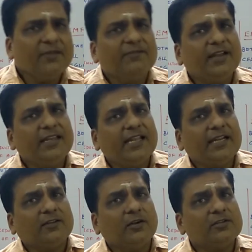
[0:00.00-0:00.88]
When
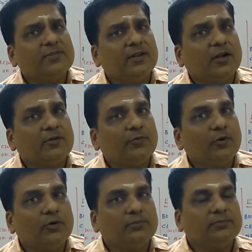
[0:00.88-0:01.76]
electrons will not
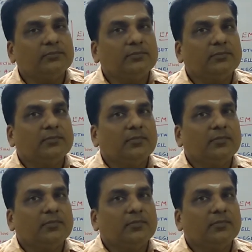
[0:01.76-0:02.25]
flow,